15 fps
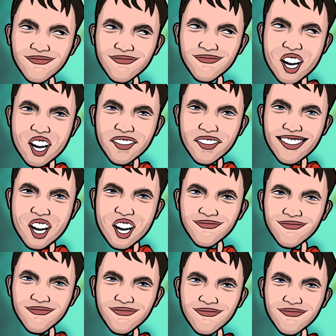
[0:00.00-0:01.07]
As we know,
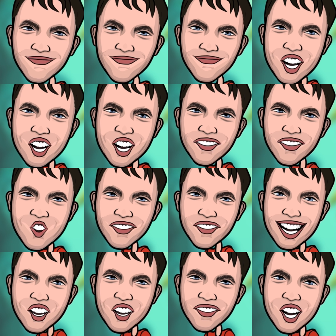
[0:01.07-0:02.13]
plants
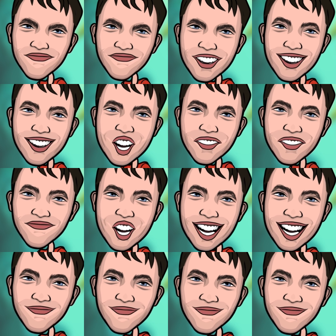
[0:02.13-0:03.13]
require sunlight to survive,